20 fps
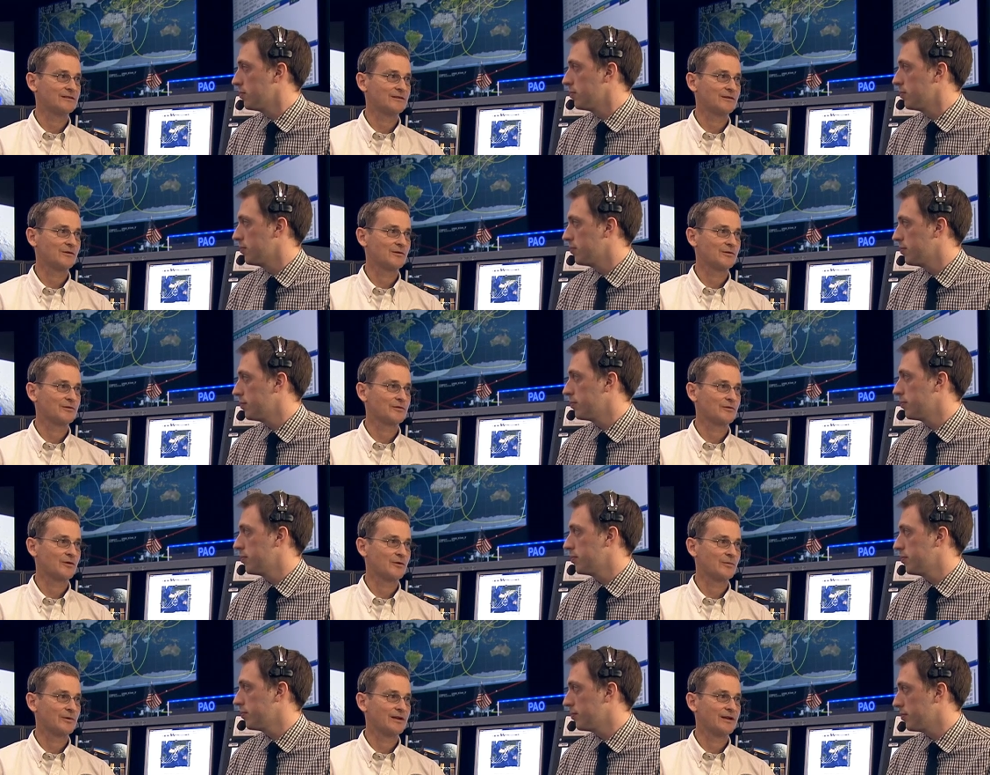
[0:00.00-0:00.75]
Speaker 1: low Earth
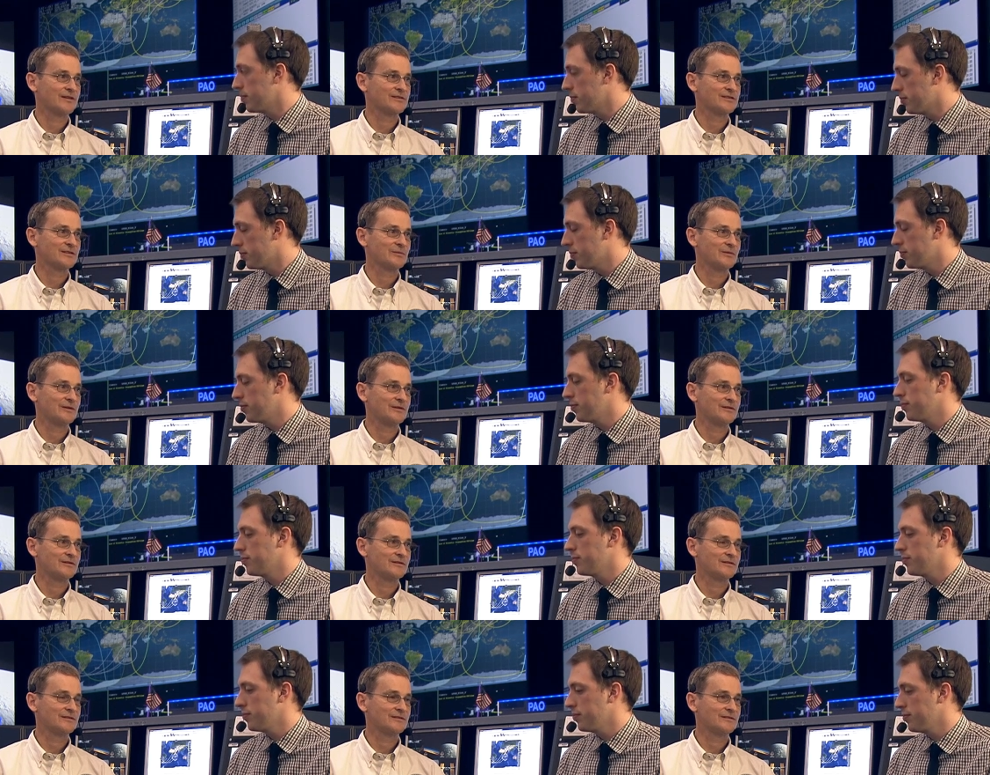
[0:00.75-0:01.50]
orbit has to be
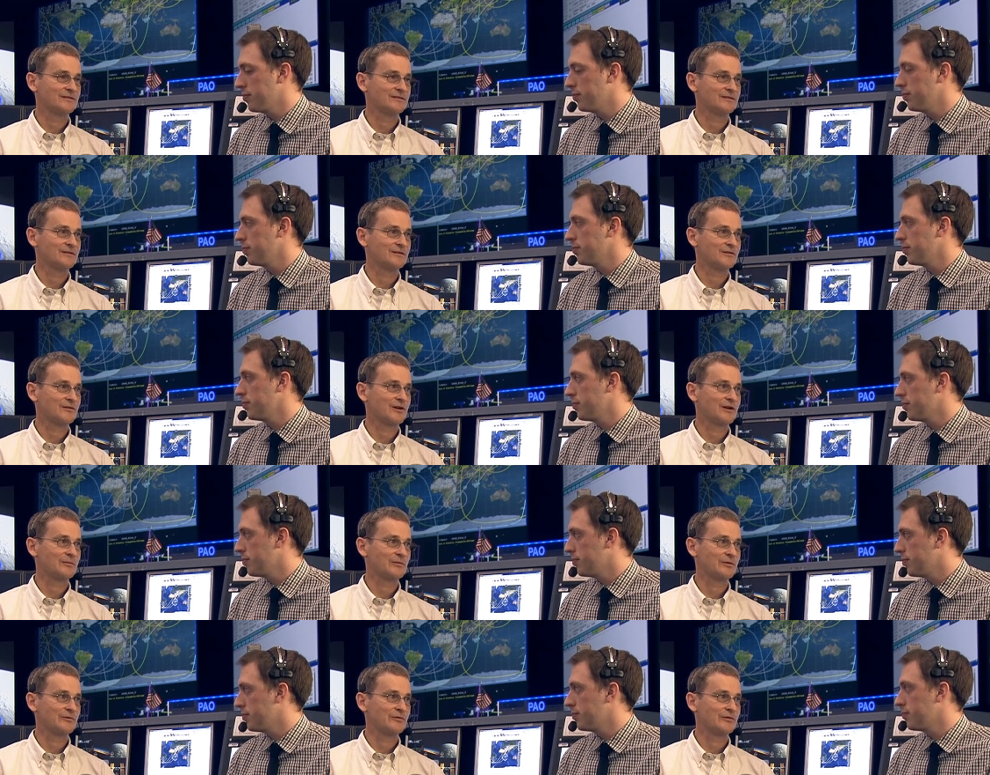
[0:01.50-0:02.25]

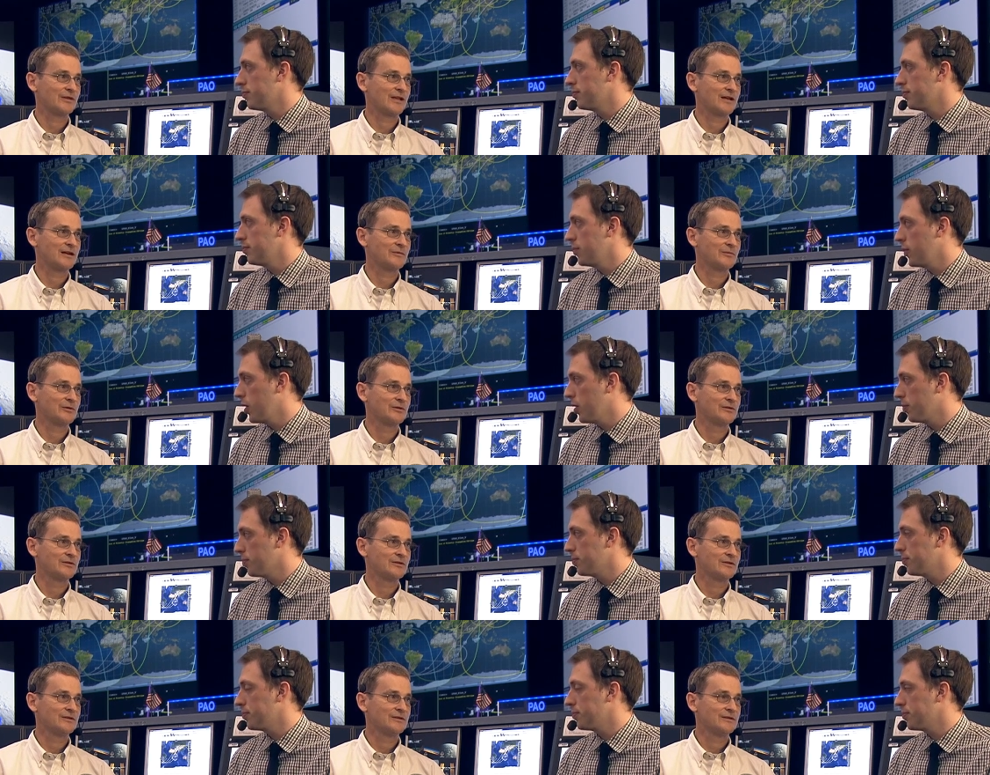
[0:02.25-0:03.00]
incredibly reliable. Yep.